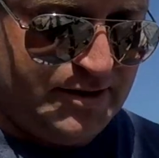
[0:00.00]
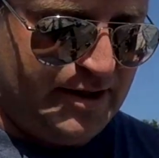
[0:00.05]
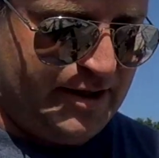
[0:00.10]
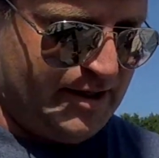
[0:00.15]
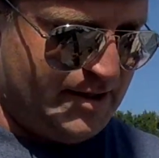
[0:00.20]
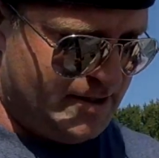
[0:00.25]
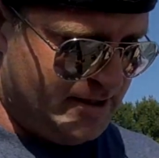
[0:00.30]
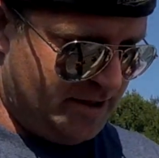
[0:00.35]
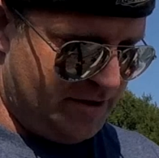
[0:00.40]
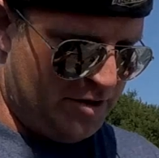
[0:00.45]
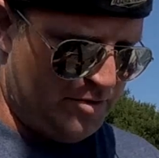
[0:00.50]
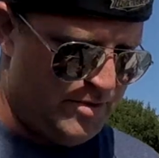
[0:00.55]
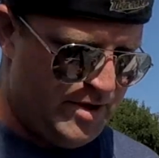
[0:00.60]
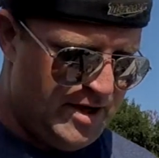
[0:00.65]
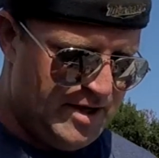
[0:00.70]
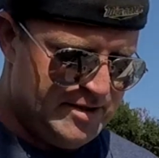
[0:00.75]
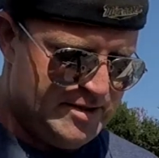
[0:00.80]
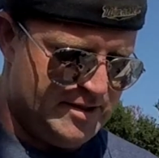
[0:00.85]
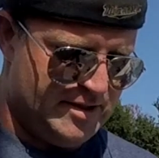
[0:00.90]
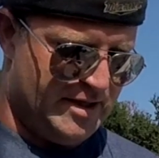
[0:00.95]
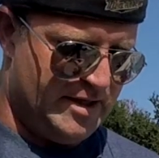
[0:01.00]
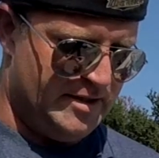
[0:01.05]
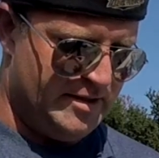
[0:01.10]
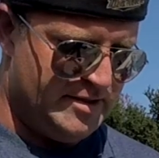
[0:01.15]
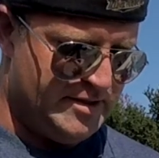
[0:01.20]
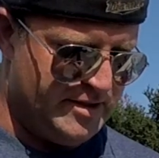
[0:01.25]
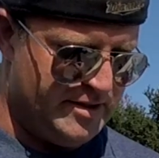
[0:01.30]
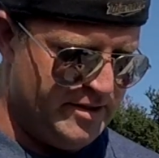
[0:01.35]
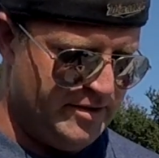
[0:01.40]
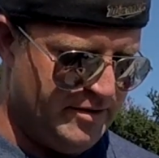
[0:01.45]
like I said, 3 eighths stainless
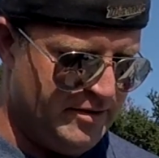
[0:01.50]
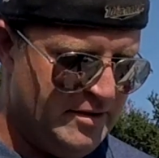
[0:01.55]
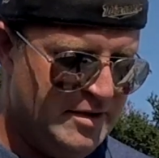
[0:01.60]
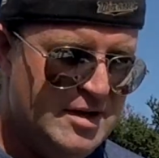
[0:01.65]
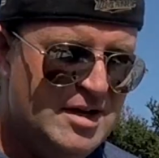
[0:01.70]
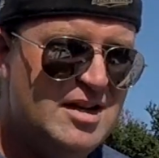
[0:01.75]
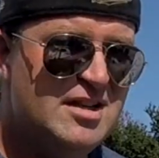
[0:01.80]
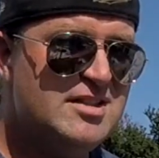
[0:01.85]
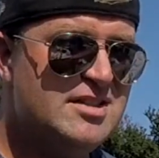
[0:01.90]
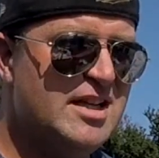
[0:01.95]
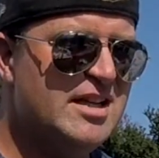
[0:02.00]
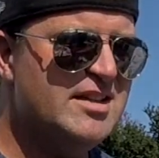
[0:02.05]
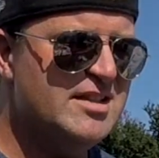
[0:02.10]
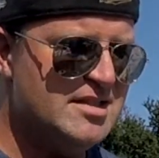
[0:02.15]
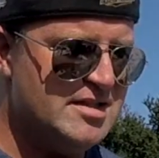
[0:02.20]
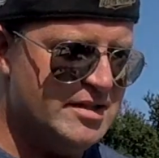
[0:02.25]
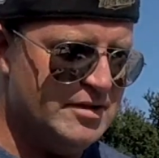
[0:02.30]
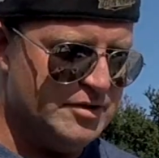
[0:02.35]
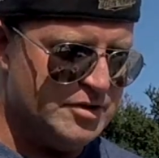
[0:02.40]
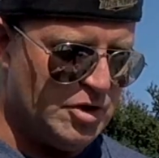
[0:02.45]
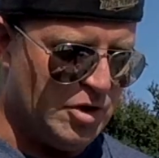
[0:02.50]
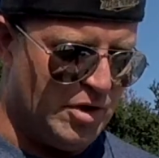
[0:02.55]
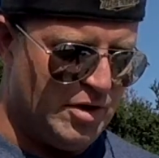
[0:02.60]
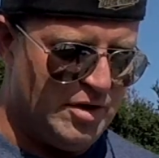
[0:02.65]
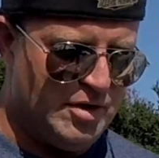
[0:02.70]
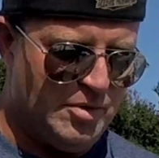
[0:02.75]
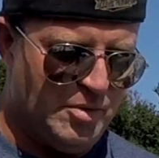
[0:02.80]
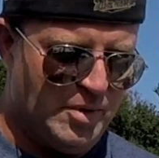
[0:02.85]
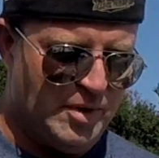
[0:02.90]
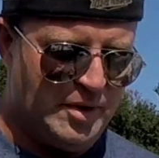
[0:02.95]
steel. Stainless steel is harder
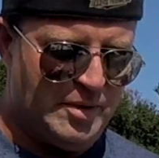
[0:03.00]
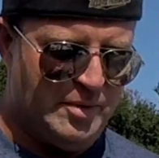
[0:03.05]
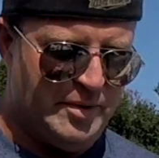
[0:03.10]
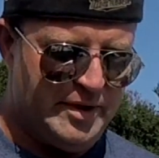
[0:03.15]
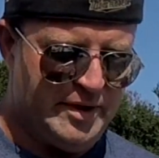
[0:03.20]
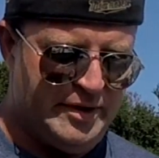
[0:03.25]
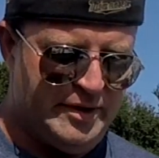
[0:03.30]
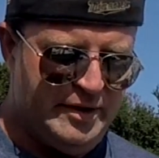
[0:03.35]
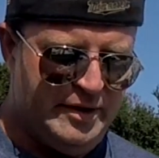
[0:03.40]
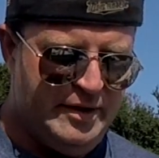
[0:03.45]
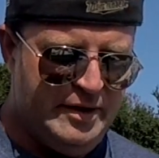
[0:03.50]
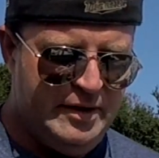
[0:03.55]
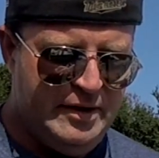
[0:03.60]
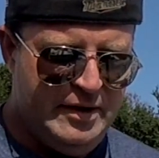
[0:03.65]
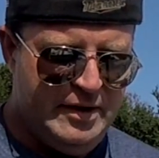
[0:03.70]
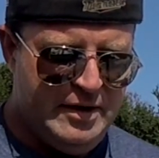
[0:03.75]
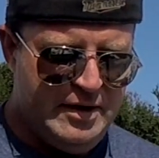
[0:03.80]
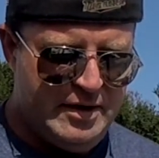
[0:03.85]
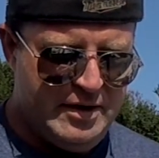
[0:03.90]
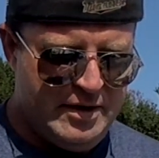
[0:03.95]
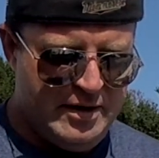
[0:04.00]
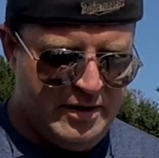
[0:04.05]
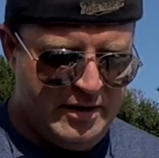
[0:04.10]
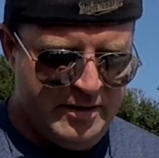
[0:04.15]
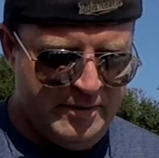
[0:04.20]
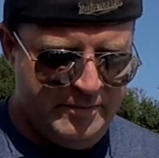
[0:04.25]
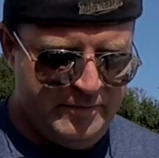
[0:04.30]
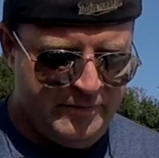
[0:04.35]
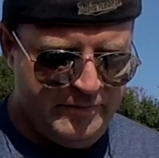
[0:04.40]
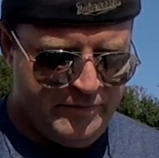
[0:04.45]
to work with. Um,
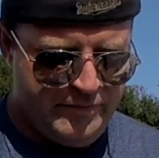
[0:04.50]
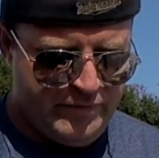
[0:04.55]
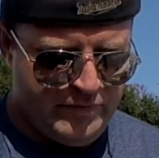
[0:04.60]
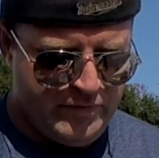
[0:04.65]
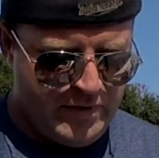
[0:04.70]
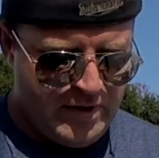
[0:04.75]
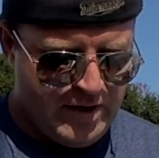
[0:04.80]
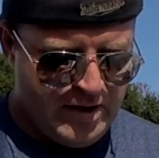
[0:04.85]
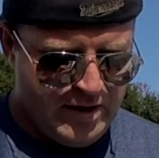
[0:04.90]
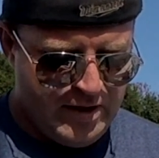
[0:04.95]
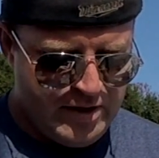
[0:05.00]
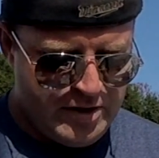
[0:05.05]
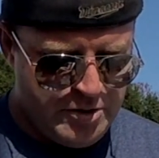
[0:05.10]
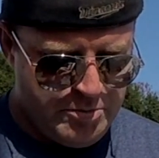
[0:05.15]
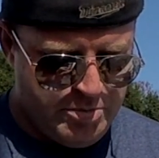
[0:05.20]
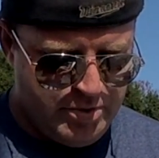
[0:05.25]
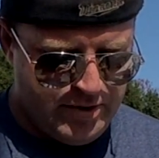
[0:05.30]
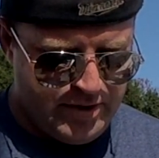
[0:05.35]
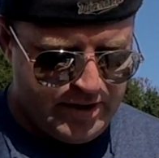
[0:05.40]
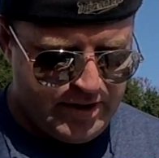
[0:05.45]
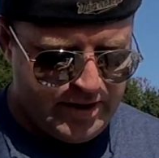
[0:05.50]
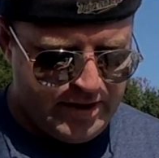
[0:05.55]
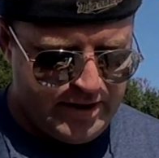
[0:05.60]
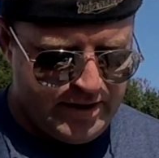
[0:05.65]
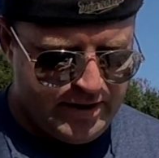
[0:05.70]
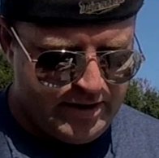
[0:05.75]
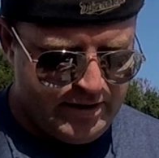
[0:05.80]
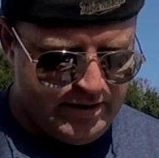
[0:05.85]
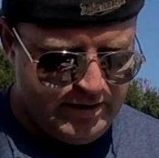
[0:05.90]
you put it in